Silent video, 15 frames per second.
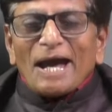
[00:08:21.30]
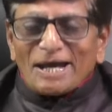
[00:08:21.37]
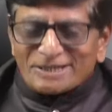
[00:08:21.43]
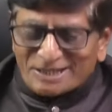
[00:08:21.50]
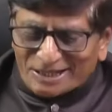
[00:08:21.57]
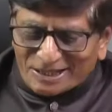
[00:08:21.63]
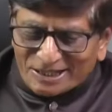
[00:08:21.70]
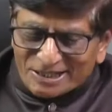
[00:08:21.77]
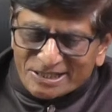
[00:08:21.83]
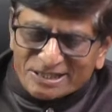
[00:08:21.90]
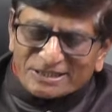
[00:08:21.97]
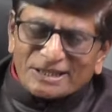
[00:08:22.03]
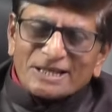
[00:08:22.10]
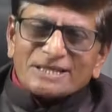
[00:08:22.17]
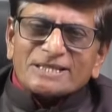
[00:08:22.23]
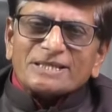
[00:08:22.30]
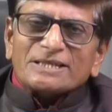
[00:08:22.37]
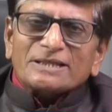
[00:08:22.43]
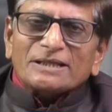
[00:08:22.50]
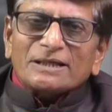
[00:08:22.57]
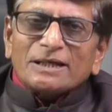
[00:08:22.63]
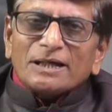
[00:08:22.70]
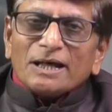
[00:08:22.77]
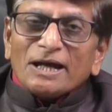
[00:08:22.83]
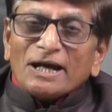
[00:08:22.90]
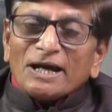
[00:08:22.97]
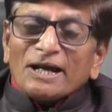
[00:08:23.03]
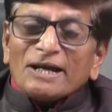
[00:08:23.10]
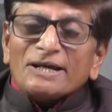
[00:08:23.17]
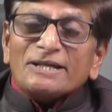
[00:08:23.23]
As against this,
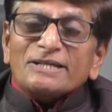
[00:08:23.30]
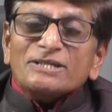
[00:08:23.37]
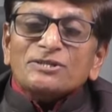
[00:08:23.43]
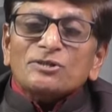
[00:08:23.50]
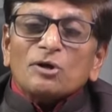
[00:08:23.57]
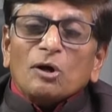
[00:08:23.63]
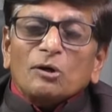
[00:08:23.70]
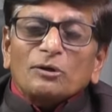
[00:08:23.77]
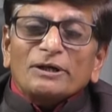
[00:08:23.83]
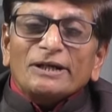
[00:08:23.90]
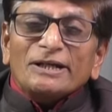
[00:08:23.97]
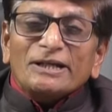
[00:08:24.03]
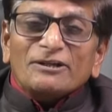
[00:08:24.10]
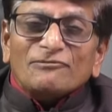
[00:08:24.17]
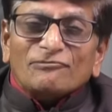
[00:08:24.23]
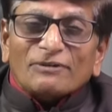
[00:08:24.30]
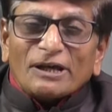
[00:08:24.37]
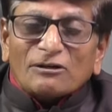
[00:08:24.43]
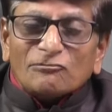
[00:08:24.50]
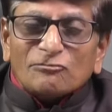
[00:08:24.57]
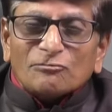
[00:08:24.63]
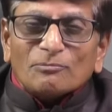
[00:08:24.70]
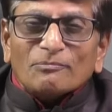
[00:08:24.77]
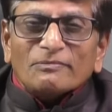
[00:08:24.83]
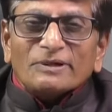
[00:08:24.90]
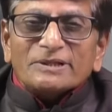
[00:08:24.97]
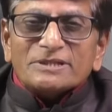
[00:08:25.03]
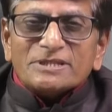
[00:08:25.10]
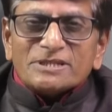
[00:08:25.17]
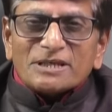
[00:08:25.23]
it is only 12
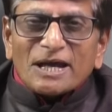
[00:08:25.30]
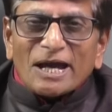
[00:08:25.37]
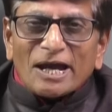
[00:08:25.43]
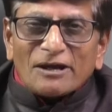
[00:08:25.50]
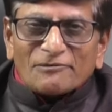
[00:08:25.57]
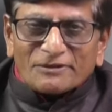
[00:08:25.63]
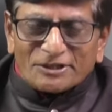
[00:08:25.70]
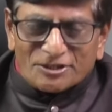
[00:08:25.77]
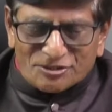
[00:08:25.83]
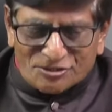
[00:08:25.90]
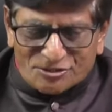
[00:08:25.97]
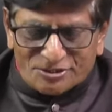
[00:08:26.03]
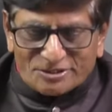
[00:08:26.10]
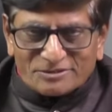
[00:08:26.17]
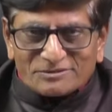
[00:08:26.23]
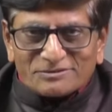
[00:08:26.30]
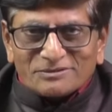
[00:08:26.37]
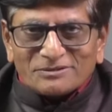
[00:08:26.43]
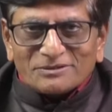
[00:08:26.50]
months average,